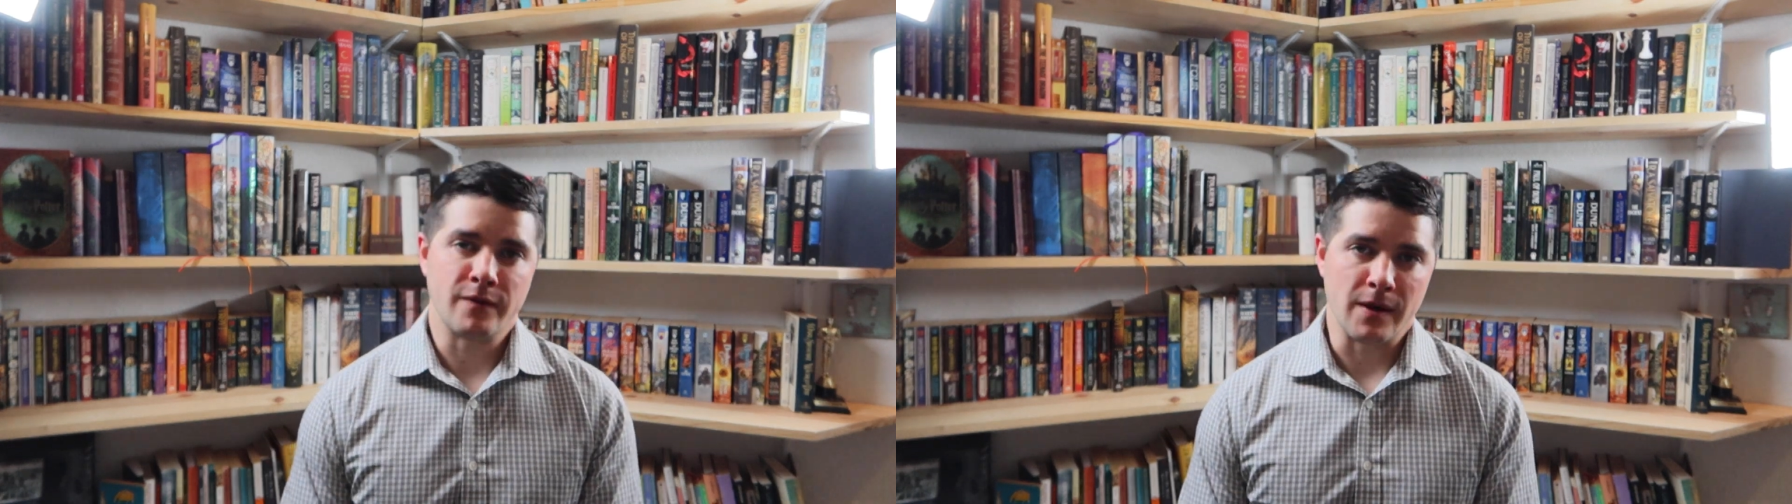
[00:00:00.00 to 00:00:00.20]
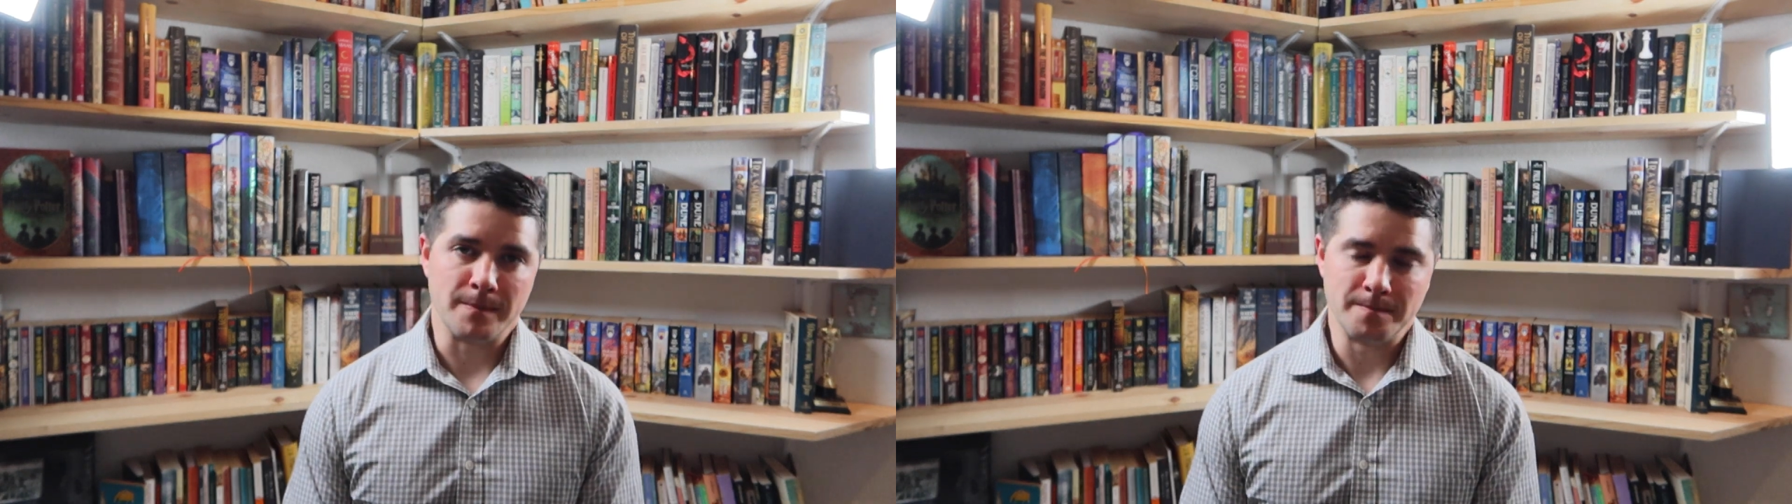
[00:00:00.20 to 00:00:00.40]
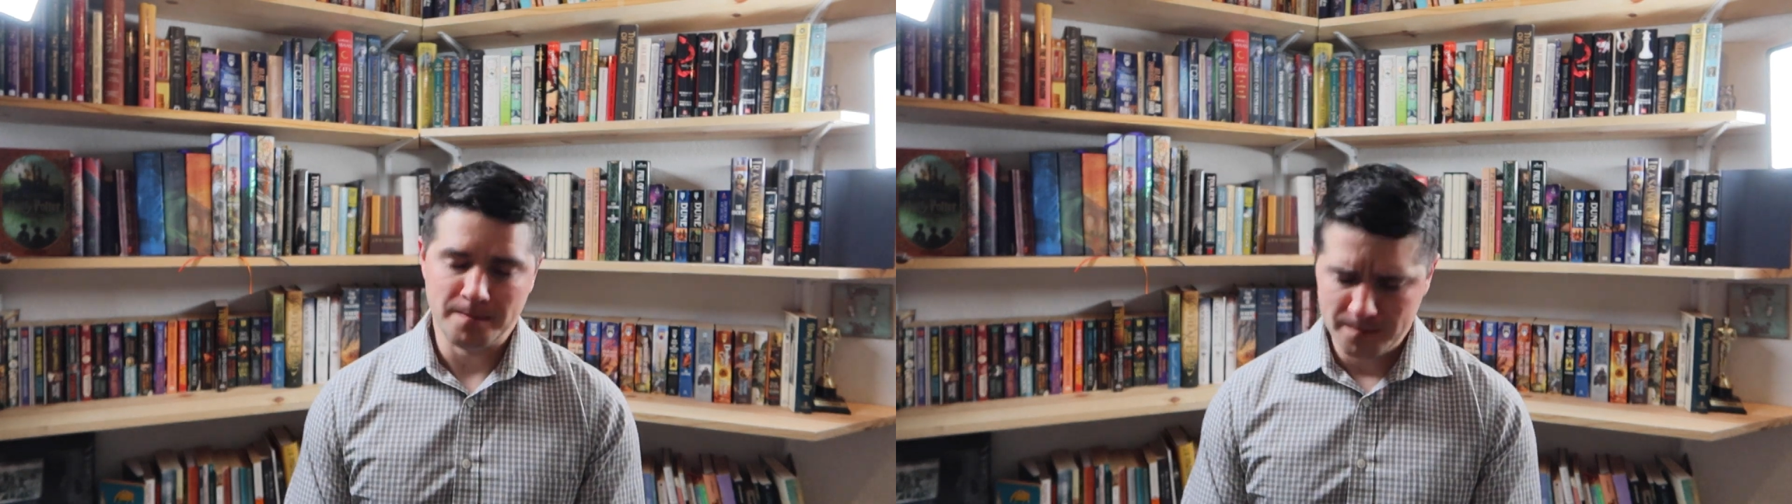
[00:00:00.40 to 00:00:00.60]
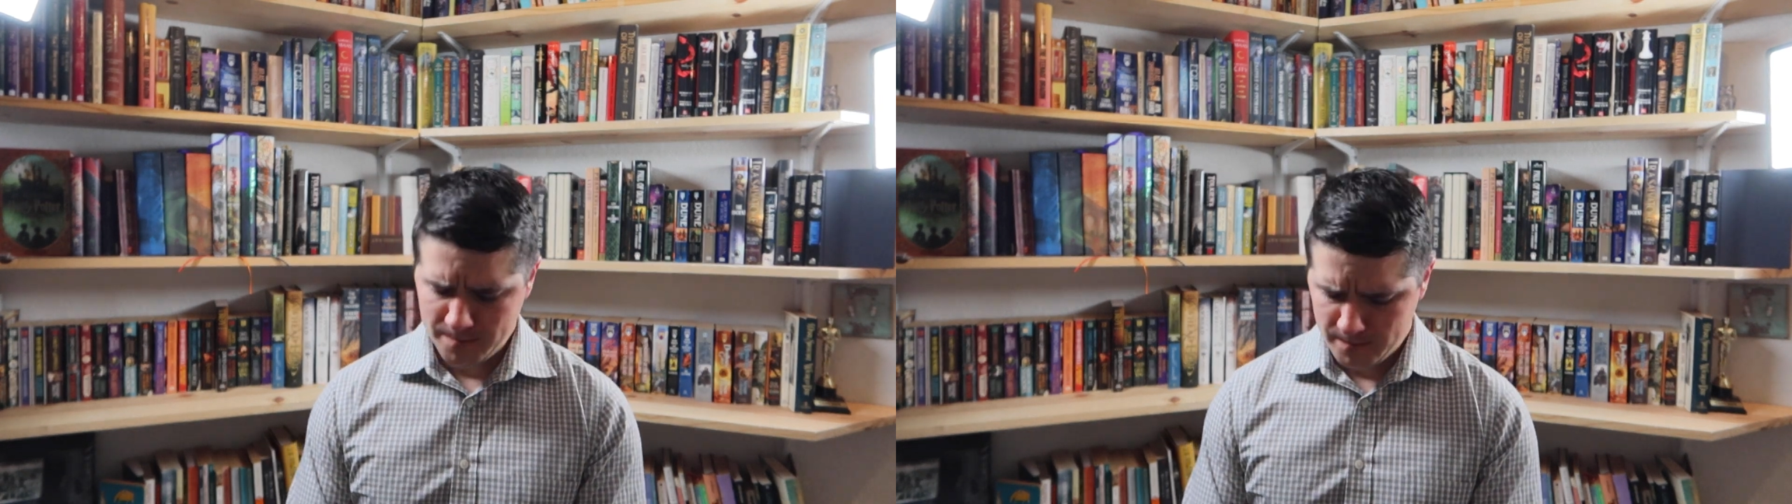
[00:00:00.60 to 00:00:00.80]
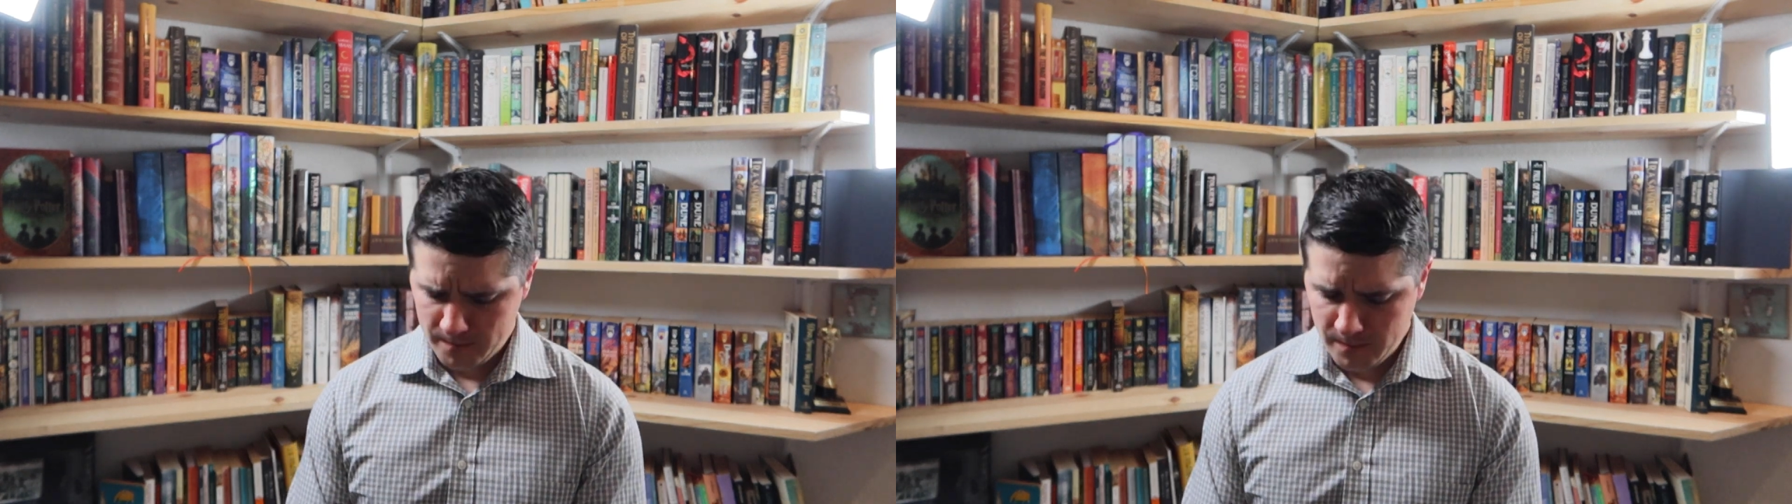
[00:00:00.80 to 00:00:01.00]
from?
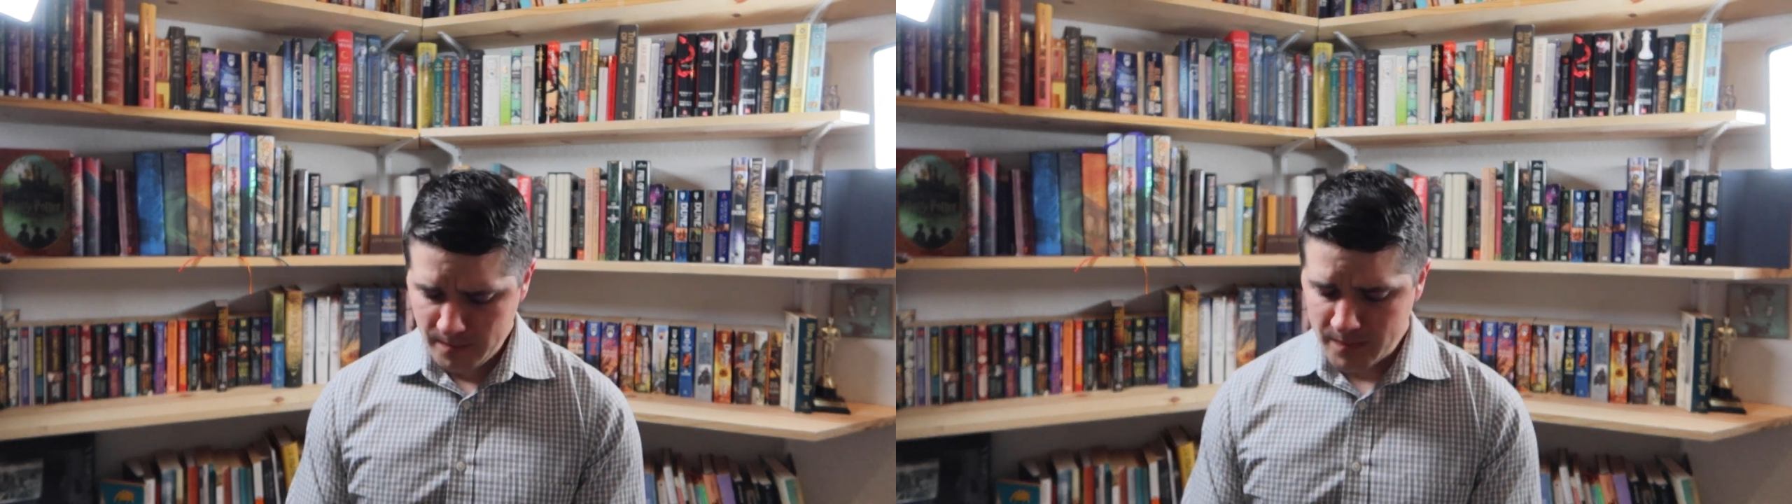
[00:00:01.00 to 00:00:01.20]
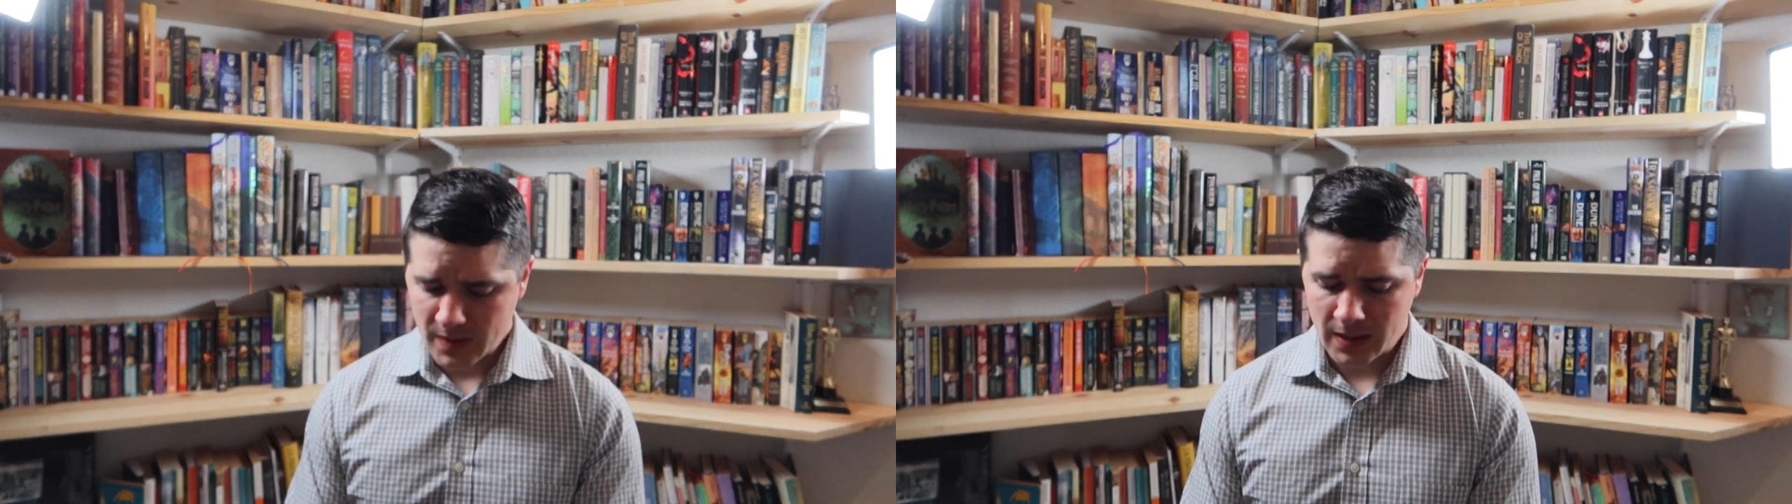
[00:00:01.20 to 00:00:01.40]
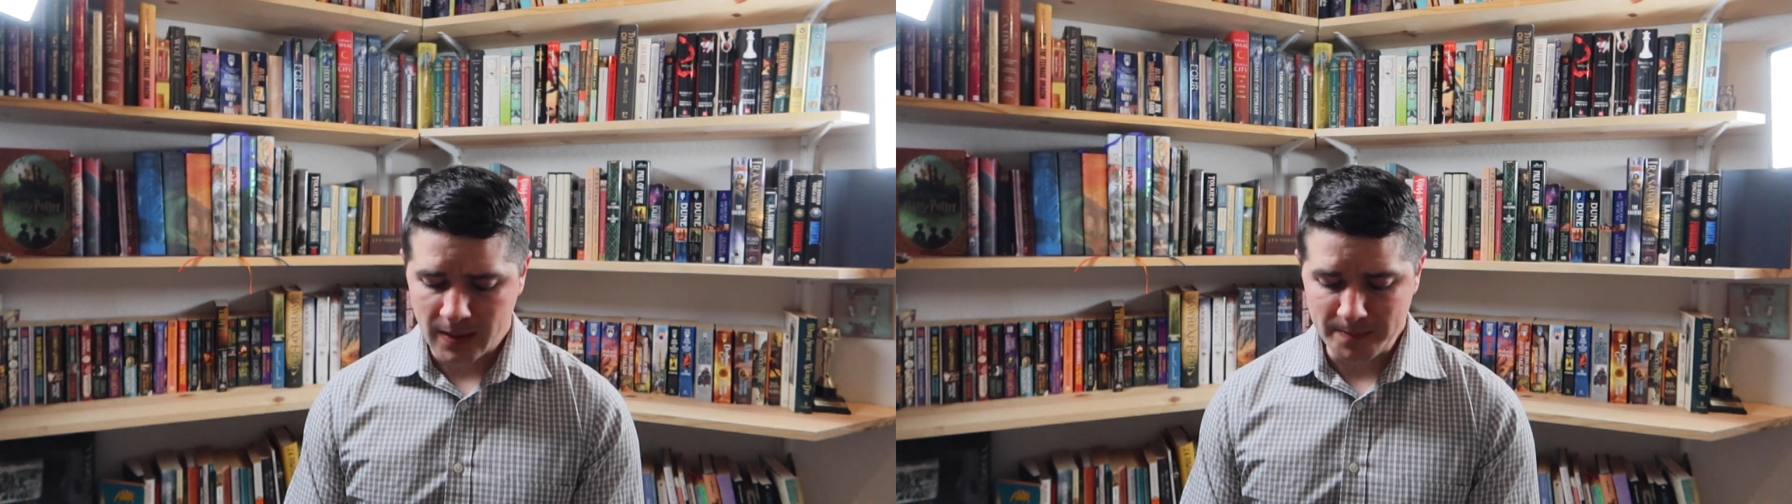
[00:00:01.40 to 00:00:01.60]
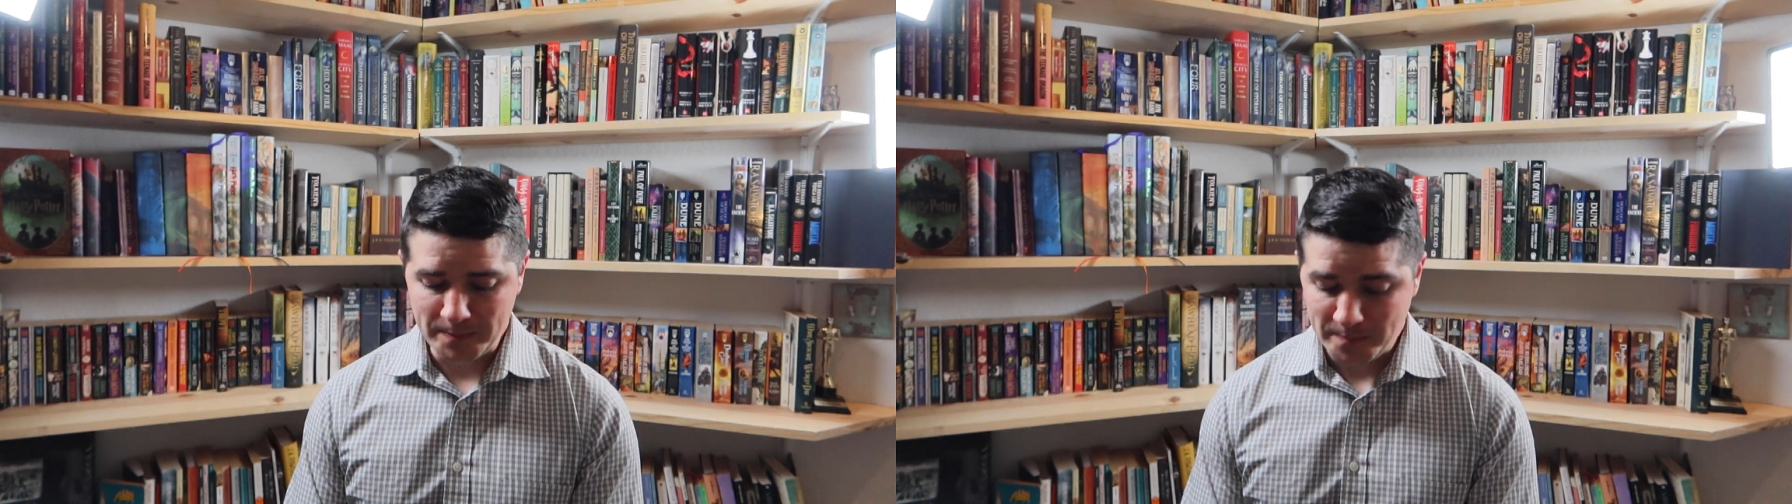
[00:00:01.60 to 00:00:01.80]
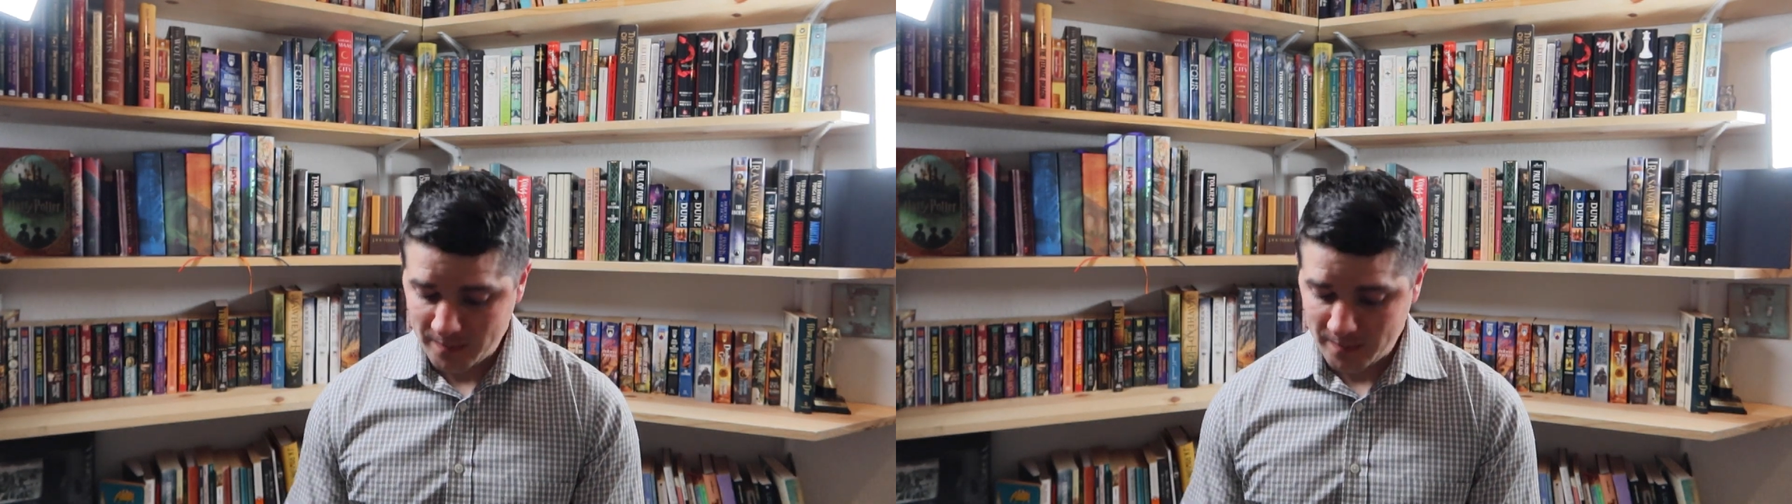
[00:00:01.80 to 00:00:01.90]
When